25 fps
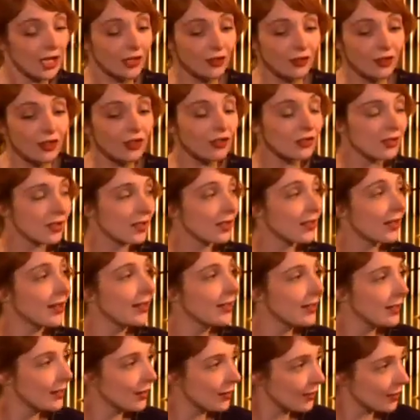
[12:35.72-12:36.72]
and you're not
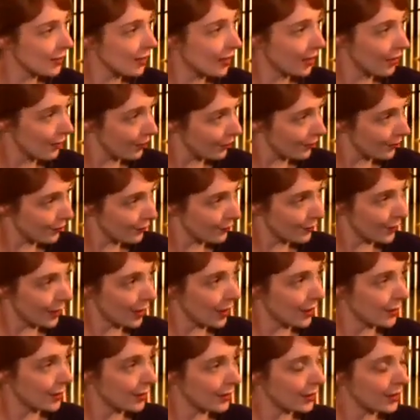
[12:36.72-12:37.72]
denying yourself.
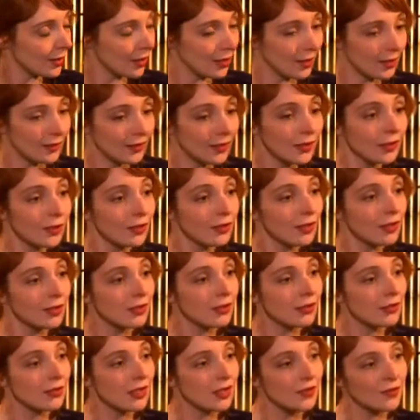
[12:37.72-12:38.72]
And I think you
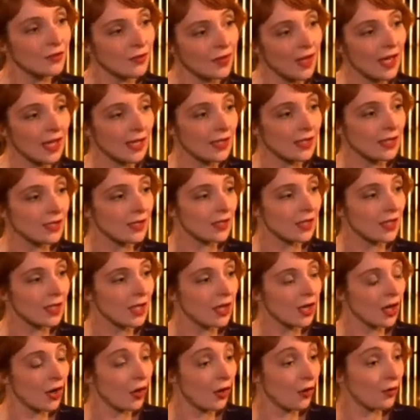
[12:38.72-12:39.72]
can defend
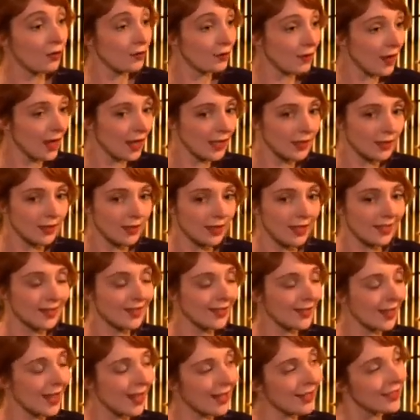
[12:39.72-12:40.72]
or fight
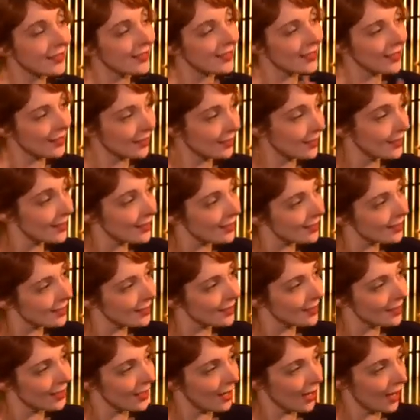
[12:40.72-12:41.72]
against ideas
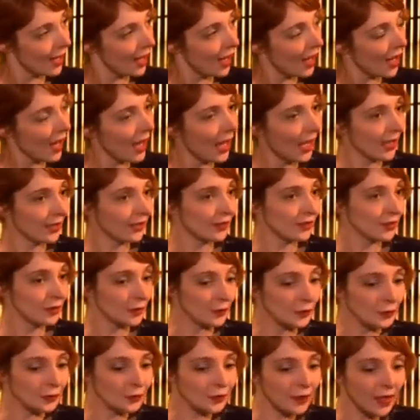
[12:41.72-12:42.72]
and
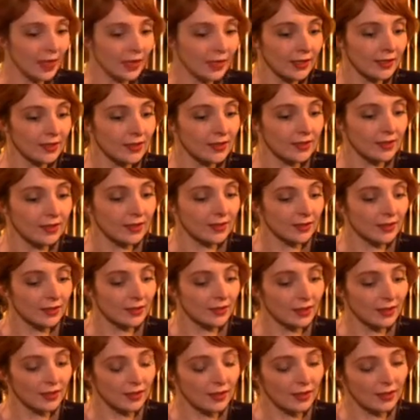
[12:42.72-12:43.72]
find
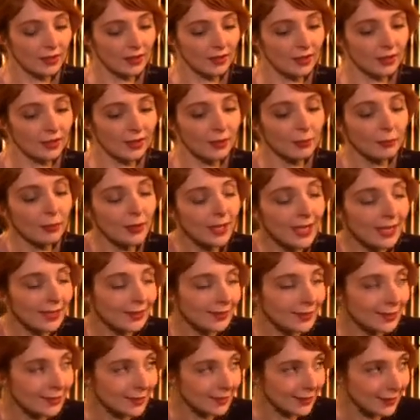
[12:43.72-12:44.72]
the
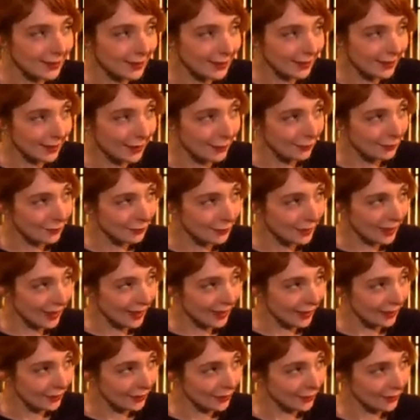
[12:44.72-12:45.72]
complexity of
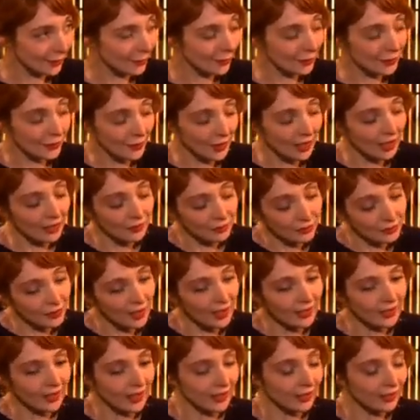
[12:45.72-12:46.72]
life, and
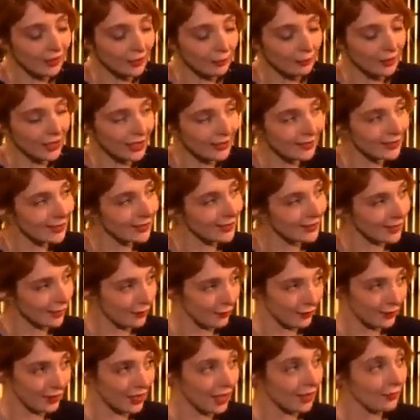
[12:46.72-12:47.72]
find that the complexity
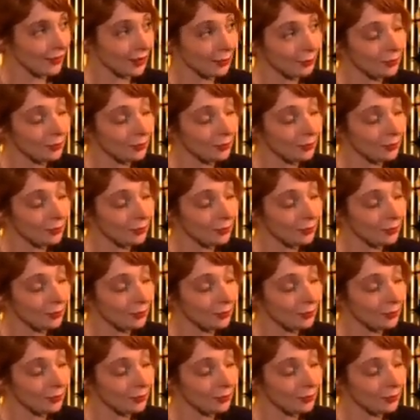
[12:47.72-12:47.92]
of life